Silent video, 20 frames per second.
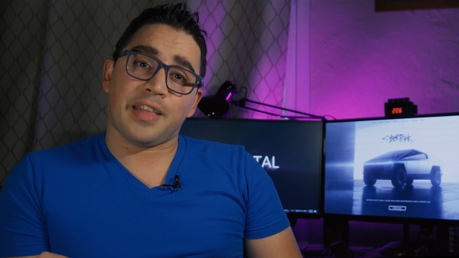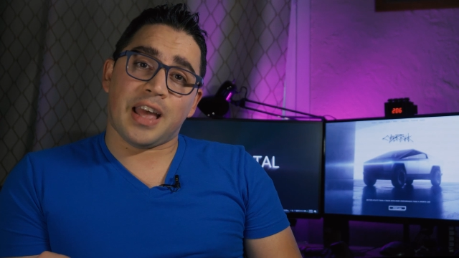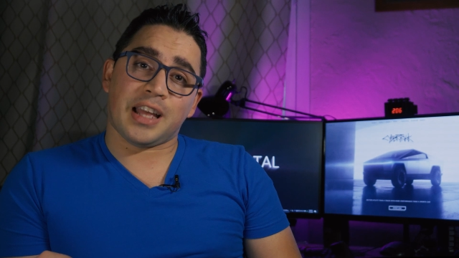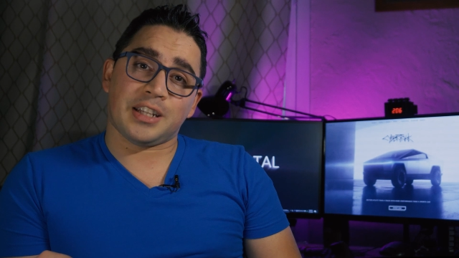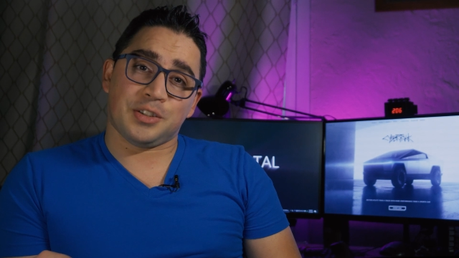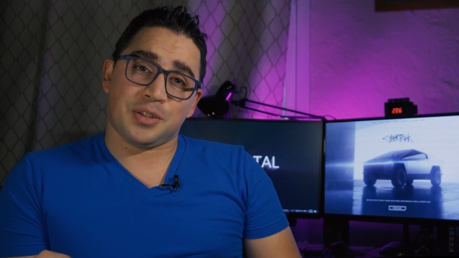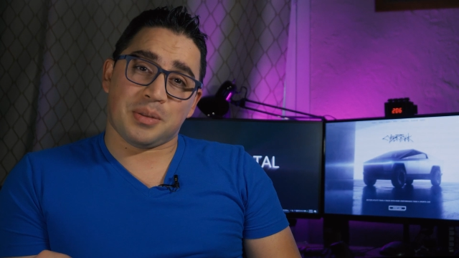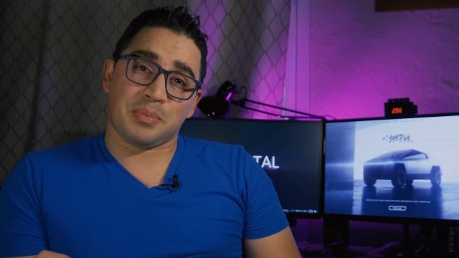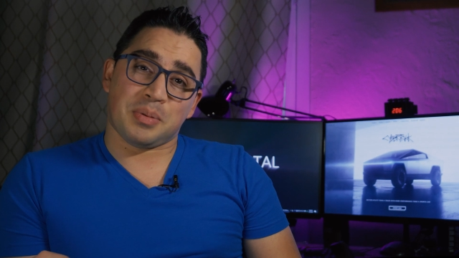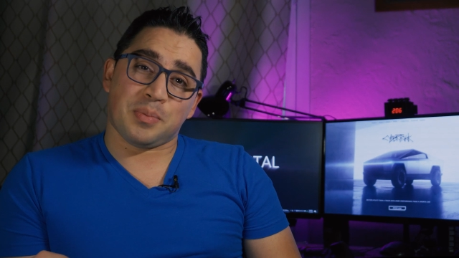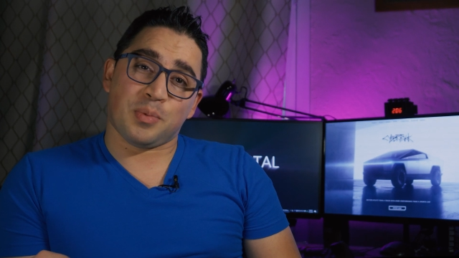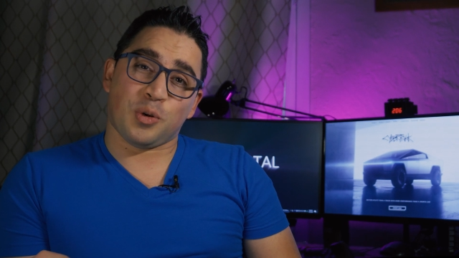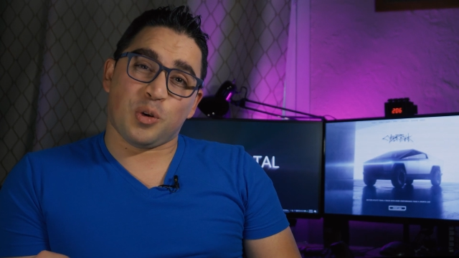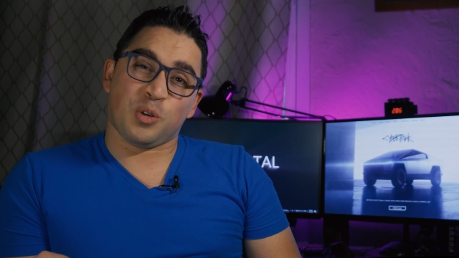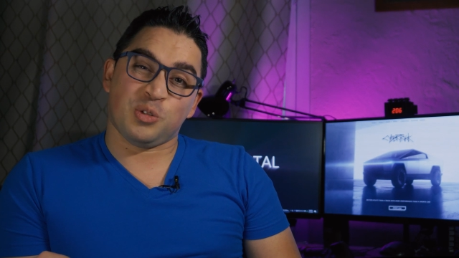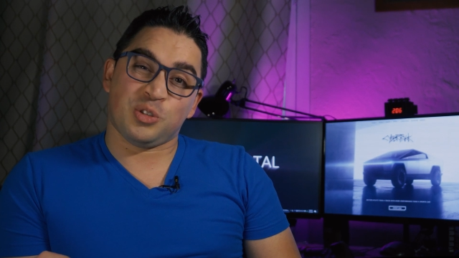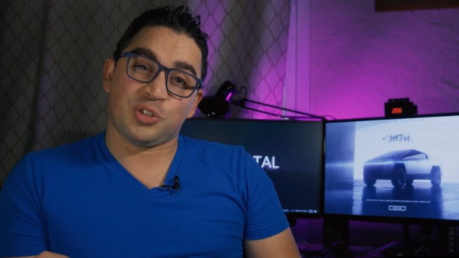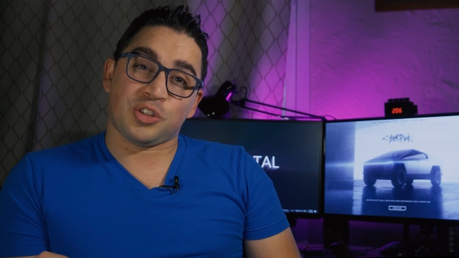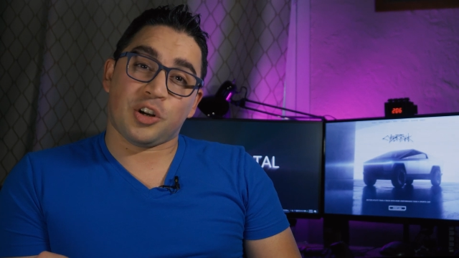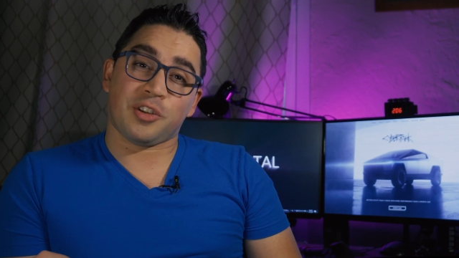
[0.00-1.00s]
that to the people
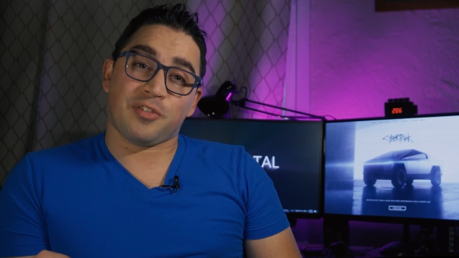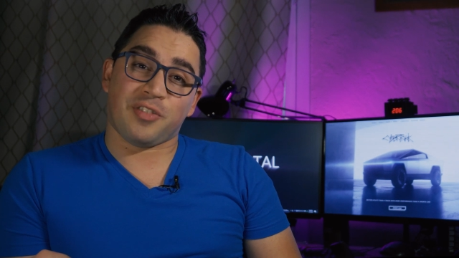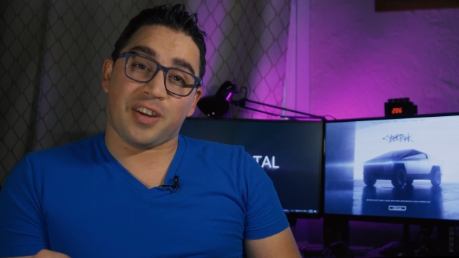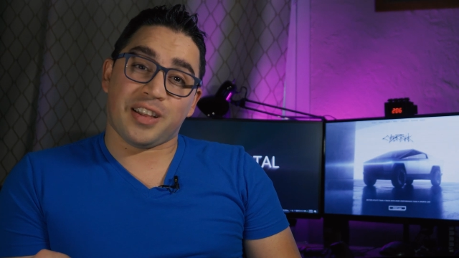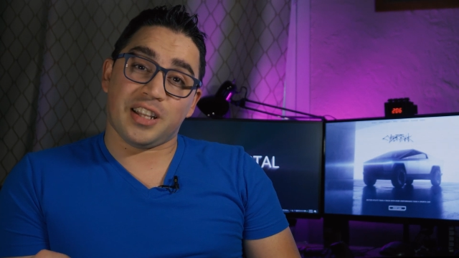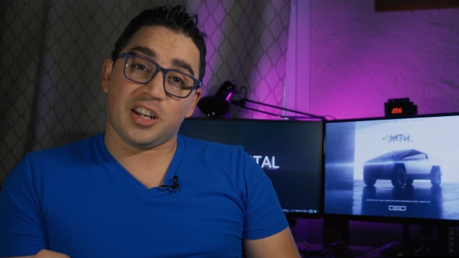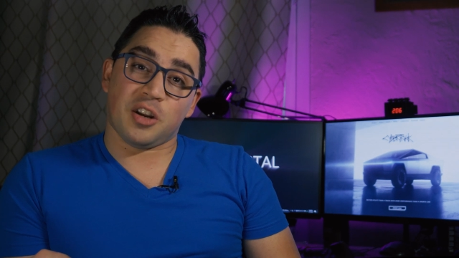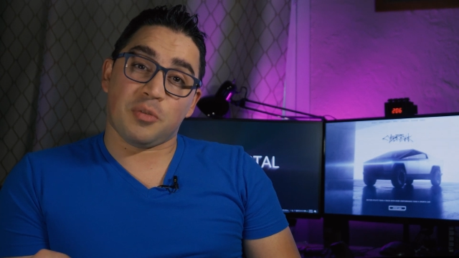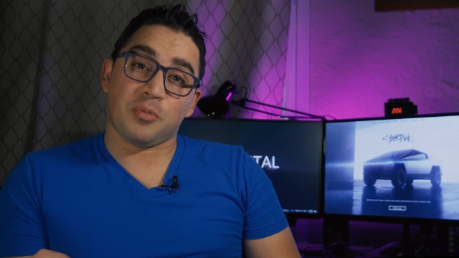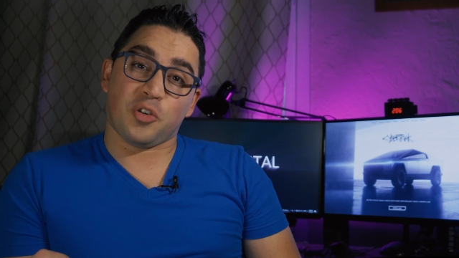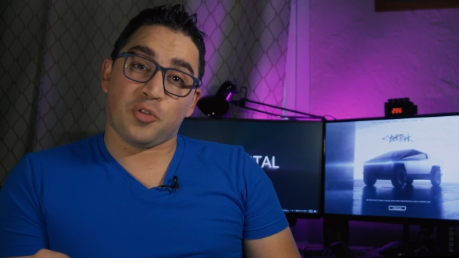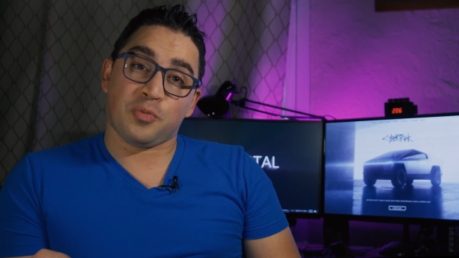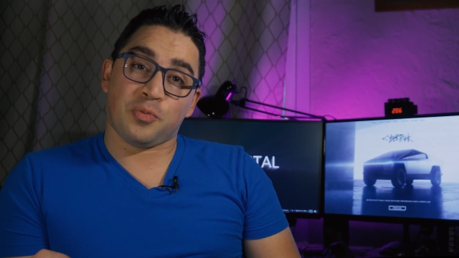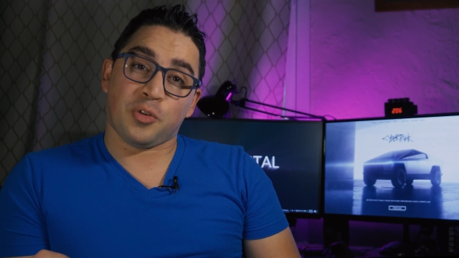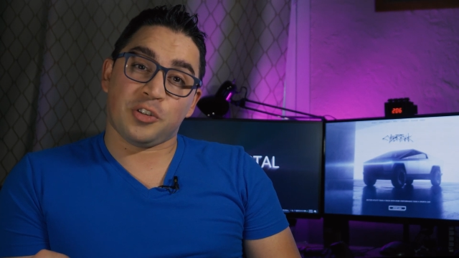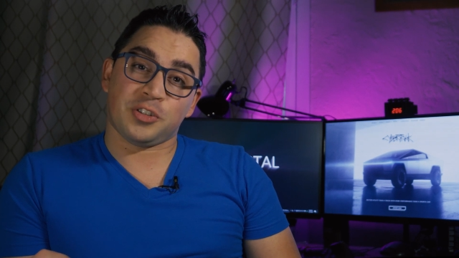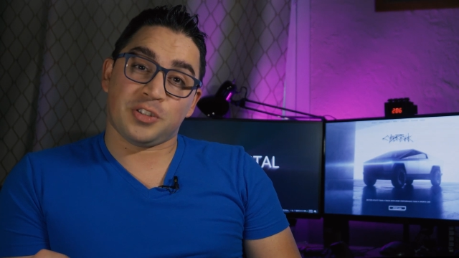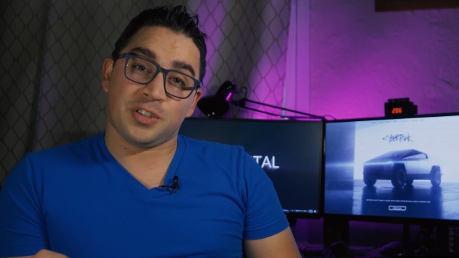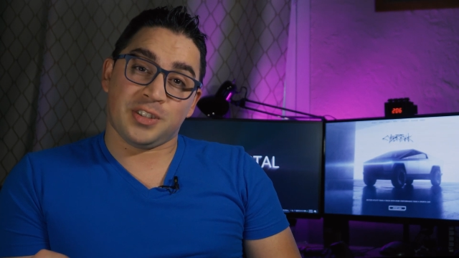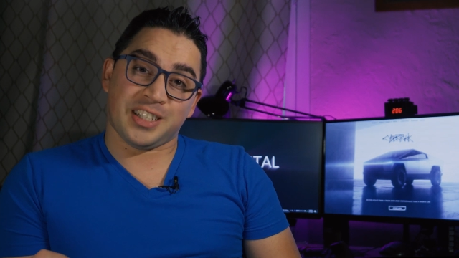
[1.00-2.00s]
who certify the number of
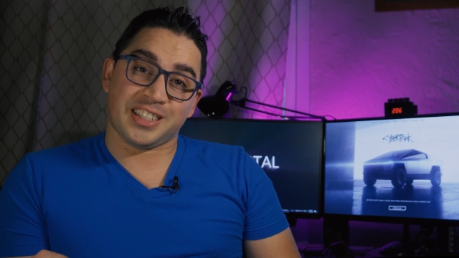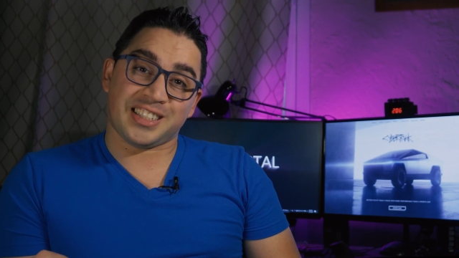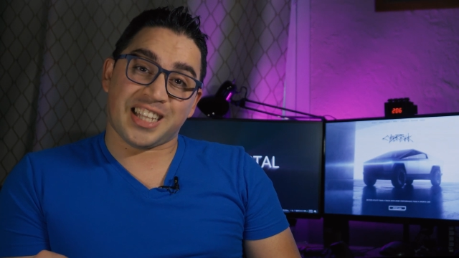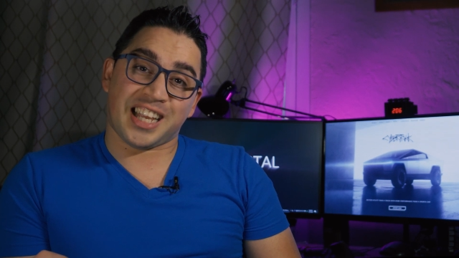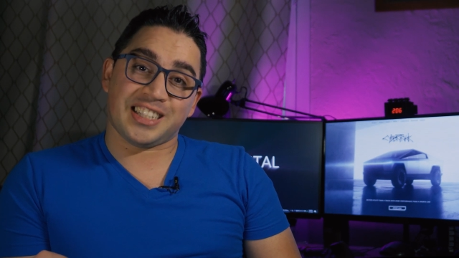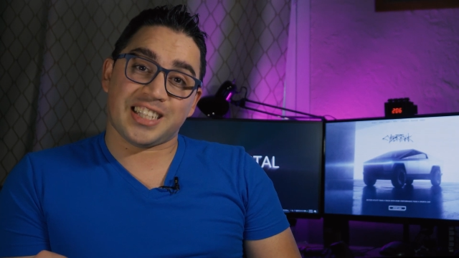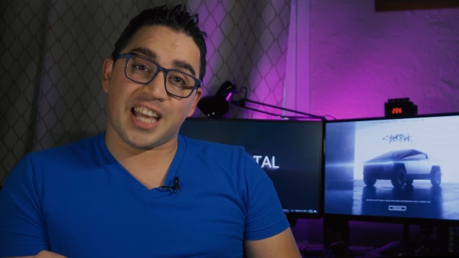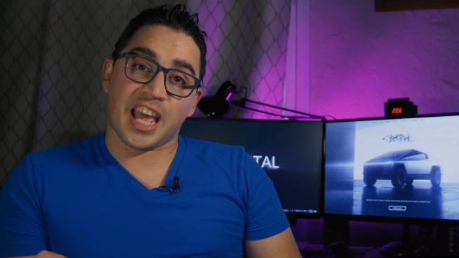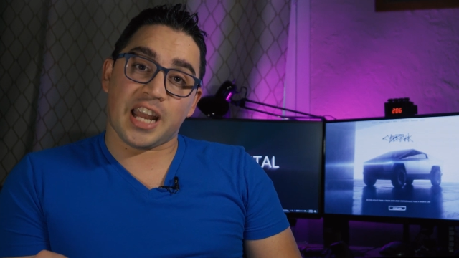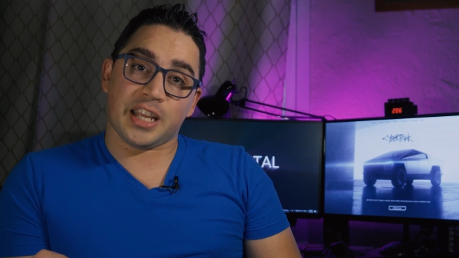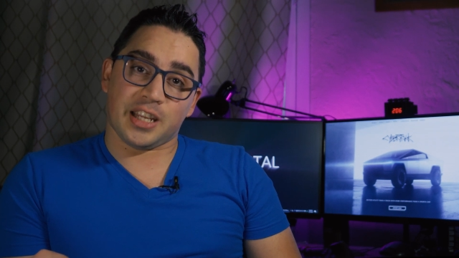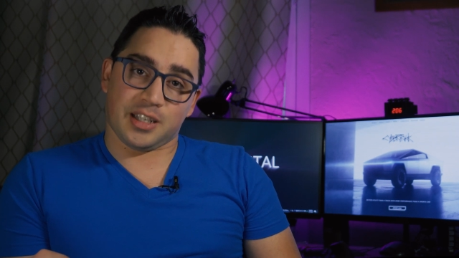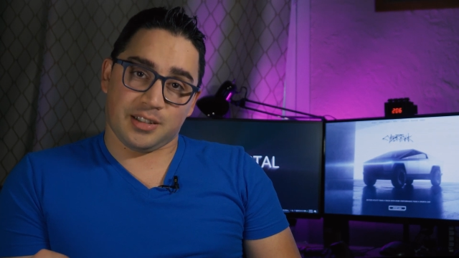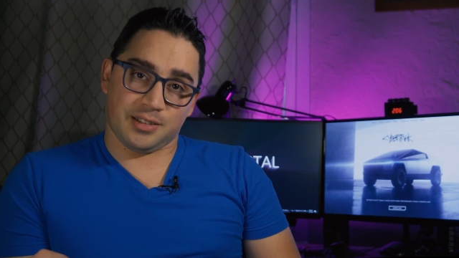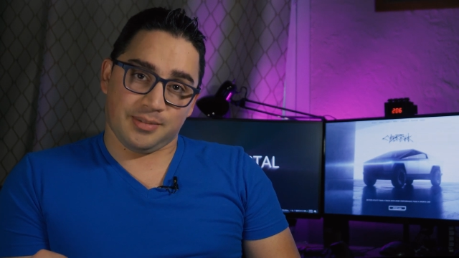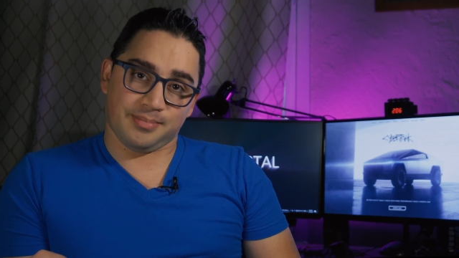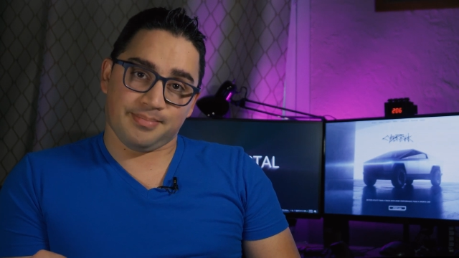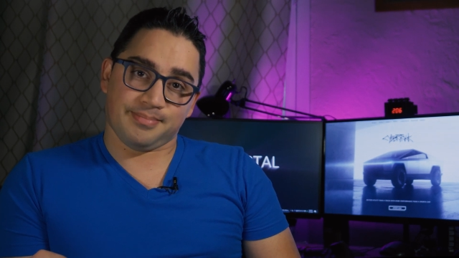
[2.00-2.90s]
votes in the Titanic.